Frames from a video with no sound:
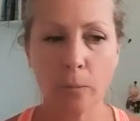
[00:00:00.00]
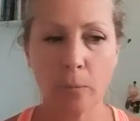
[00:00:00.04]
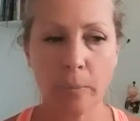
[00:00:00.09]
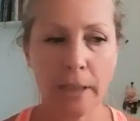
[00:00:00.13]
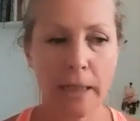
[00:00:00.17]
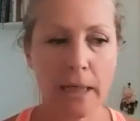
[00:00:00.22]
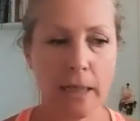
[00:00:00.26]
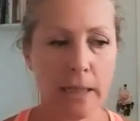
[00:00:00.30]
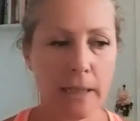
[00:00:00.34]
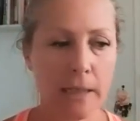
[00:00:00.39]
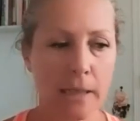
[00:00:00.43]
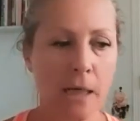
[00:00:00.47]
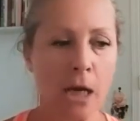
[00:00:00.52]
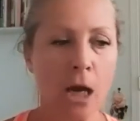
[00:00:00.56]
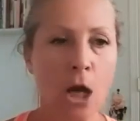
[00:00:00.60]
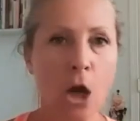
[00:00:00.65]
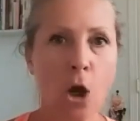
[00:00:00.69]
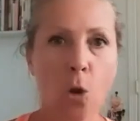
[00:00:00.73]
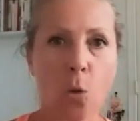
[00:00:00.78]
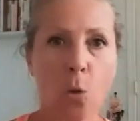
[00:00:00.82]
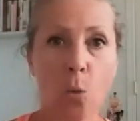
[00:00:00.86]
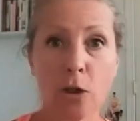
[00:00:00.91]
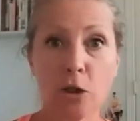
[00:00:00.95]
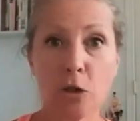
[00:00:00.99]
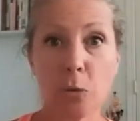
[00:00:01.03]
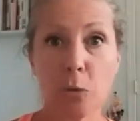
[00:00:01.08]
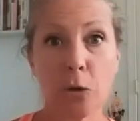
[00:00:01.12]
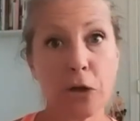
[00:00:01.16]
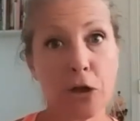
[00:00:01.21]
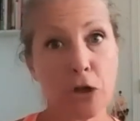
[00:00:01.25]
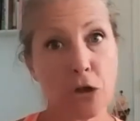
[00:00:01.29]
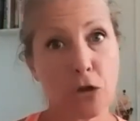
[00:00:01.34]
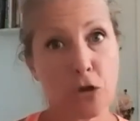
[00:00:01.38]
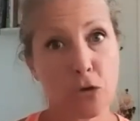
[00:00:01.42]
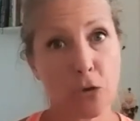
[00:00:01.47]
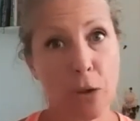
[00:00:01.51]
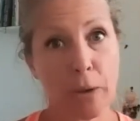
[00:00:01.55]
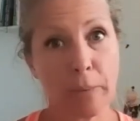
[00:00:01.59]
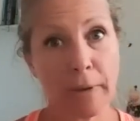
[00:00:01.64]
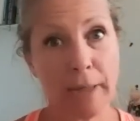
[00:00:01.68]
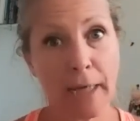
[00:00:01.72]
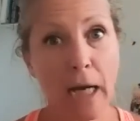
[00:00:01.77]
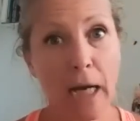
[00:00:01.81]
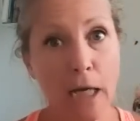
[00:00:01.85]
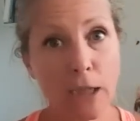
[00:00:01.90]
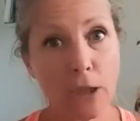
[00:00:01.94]
because once we're
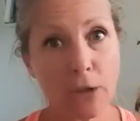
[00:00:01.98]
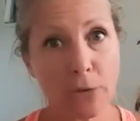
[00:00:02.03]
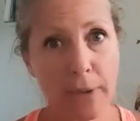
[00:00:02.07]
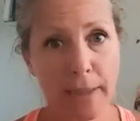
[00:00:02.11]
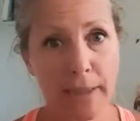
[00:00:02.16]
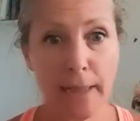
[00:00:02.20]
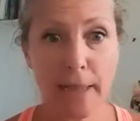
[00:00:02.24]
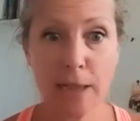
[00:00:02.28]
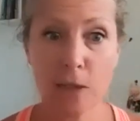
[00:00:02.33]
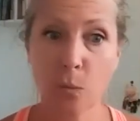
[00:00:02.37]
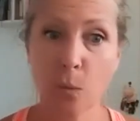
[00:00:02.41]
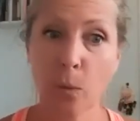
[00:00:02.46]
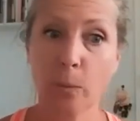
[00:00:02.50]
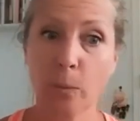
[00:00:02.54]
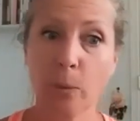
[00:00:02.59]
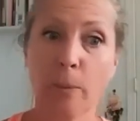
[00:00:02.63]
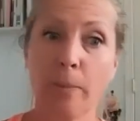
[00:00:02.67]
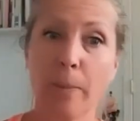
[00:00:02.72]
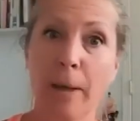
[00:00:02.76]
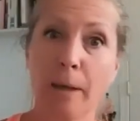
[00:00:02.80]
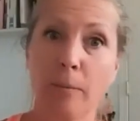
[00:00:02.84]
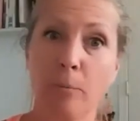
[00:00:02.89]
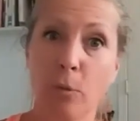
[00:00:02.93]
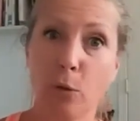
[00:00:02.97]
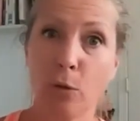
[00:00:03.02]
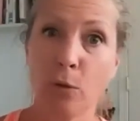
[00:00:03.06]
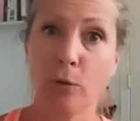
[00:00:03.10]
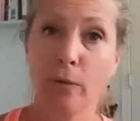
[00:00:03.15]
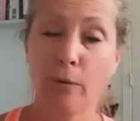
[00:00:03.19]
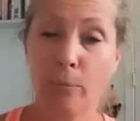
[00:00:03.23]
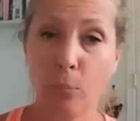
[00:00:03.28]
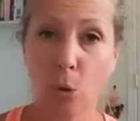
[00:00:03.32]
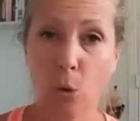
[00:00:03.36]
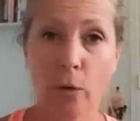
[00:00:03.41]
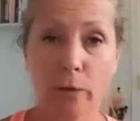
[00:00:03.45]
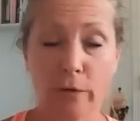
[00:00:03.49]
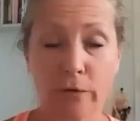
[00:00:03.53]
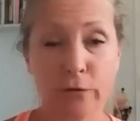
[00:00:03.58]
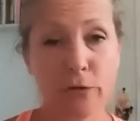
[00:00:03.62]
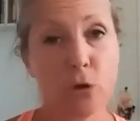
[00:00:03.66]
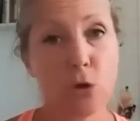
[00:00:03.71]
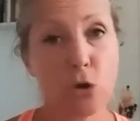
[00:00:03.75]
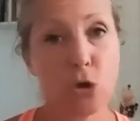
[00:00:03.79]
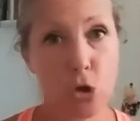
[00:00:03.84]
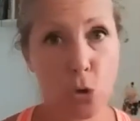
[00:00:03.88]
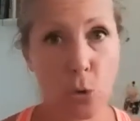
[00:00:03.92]
extremely hungry, that's when we make poor
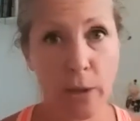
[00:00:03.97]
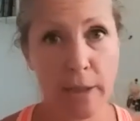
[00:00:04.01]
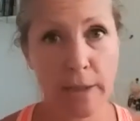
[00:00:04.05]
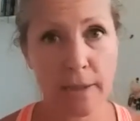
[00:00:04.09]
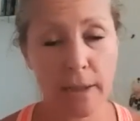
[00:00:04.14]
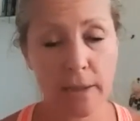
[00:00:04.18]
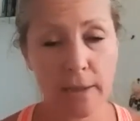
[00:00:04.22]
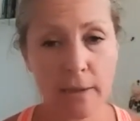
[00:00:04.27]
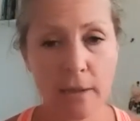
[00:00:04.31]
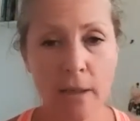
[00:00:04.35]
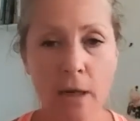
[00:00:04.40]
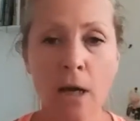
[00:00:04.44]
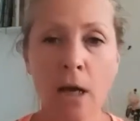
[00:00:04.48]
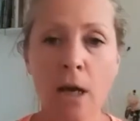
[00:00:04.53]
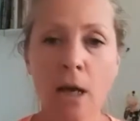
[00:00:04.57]
food choices.